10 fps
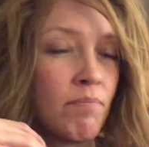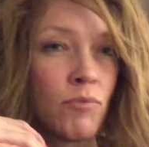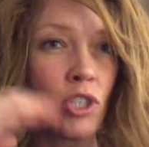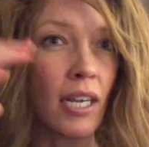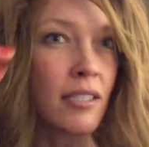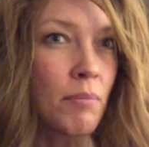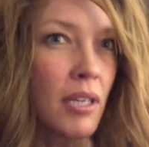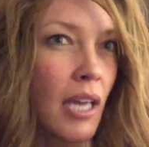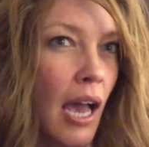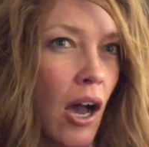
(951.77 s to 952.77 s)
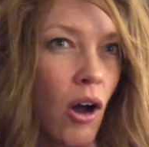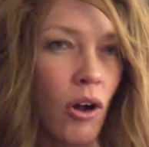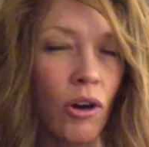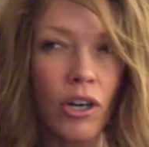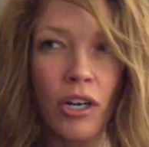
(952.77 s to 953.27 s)
check something
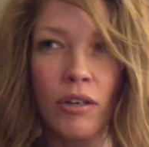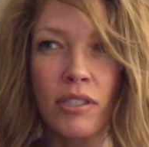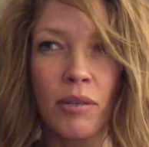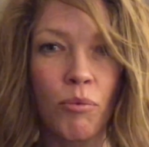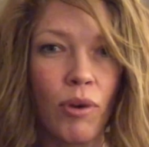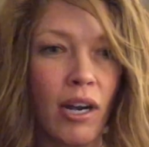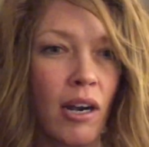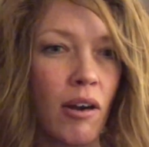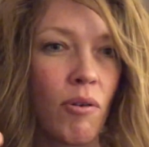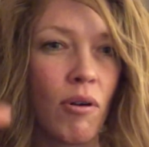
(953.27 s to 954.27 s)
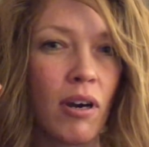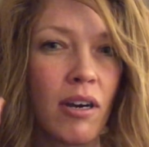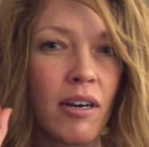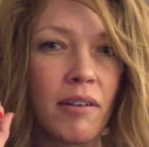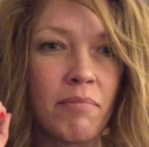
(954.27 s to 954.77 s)
out or go somewhere
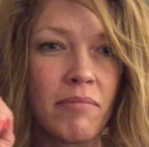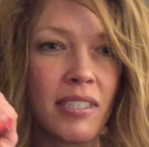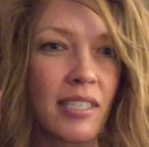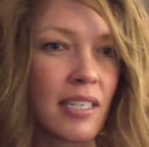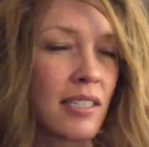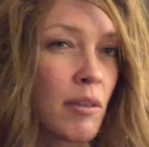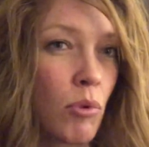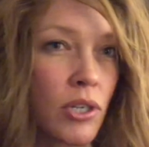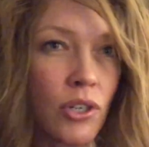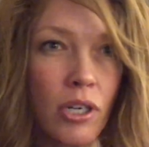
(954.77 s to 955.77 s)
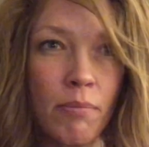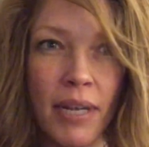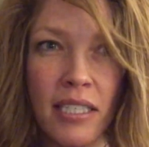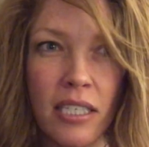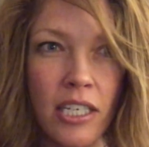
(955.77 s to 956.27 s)
or send someone a certain
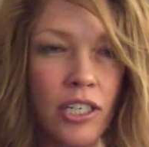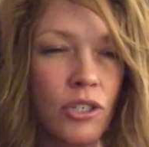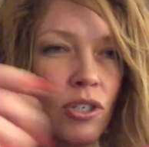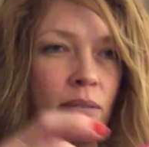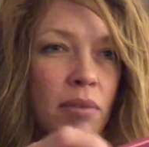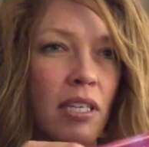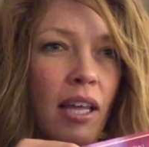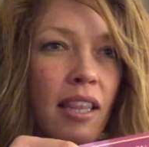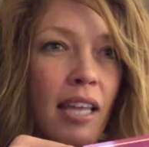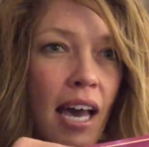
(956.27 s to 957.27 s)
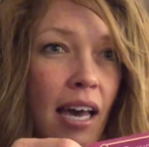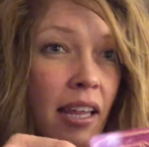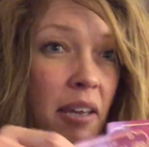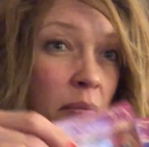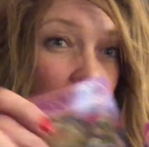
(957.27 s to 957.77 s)
message or something like that.
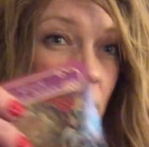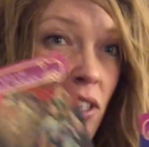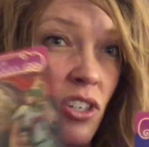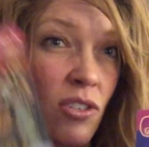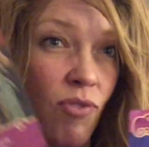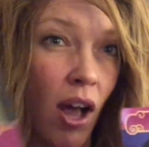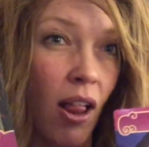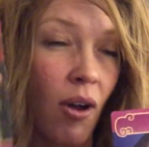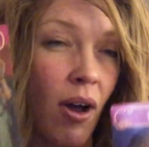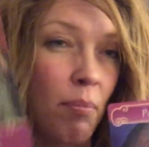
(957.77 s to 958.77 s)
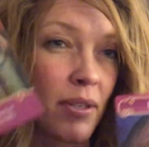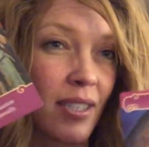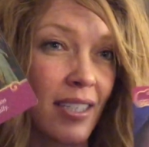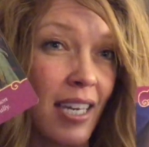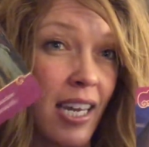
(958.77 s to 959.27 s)
Like maybe just follow up and
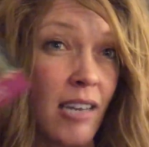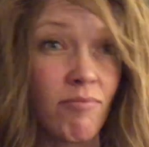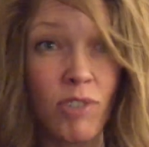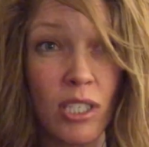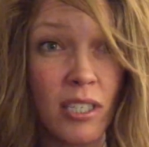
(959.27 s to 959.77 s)
see, just